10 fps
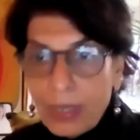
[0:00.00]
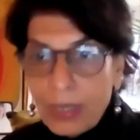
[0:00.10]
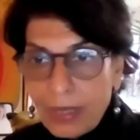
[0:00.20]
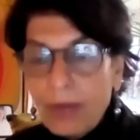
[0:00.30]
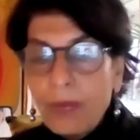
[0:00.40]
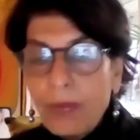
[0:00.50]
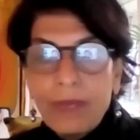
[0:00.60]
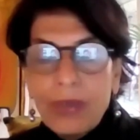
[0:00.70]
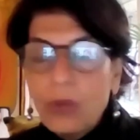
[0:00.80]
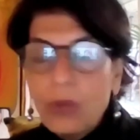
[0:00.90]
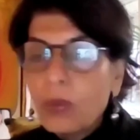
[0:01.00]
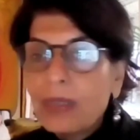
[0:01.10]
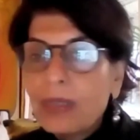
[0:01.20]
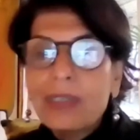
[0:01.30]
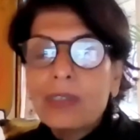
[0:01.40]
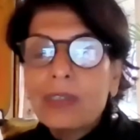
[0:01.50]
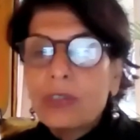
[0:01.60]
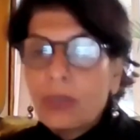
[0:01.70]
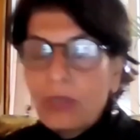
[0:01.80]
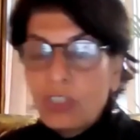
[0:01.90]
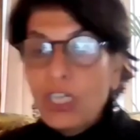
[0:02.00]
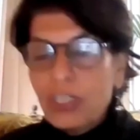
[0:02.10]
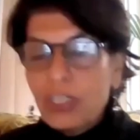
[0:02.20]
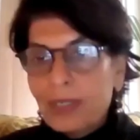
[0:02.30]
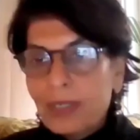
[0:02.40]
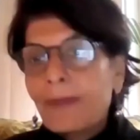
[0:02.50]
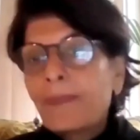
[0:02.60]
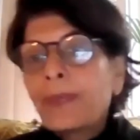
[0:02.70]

And we know that this changes.